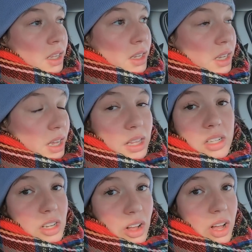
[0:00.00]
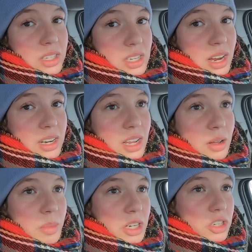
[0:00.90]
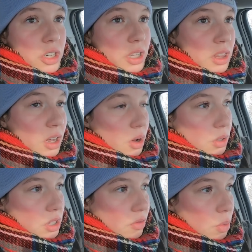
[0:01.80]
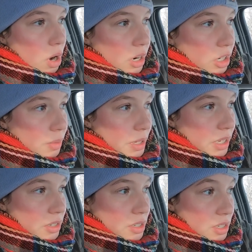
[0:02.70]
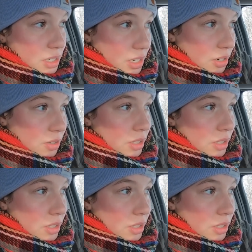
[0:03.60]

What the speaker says: yeah, that's a godsend. Make sure that the goats have water because, you know,